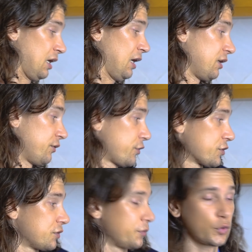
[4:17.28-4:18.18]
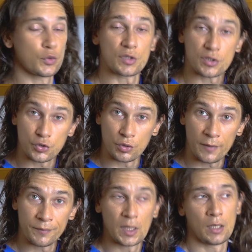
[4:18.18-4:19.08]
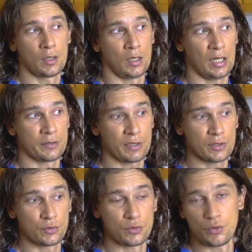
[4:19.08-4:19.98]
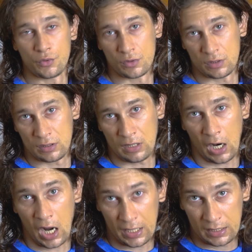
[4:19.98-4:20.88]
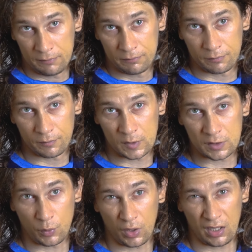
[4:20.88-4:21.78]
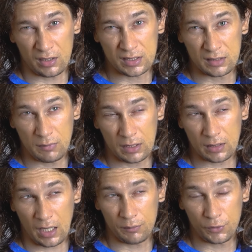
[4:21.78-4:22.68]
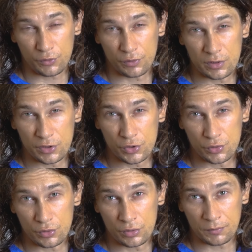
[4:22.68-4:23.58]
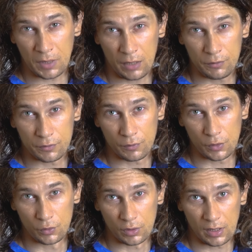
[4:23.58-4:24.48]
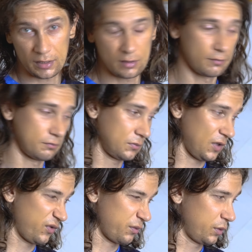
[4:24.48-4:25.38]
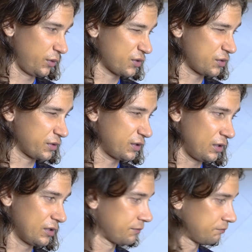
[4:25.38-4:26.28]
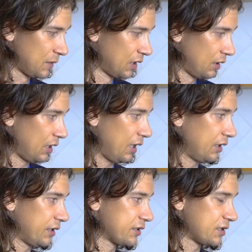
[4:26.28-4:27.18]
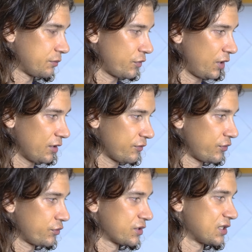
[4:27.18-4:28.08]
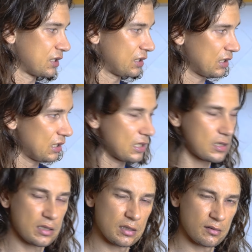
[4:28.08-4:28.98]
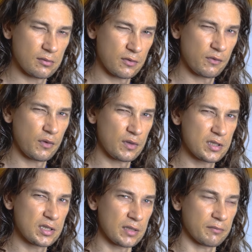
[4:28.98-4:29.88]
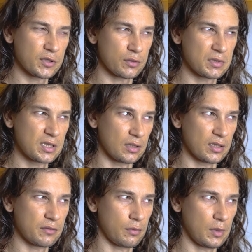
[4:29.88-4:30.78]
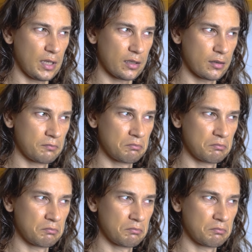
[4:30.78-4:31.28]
And of course we'll not use sugar. I'll try to use honey, it's more healthy, but I'm not really sure how it will look like. If it will not so solid, I'll add some dried fruits and nuts, and we will see. So still it will be like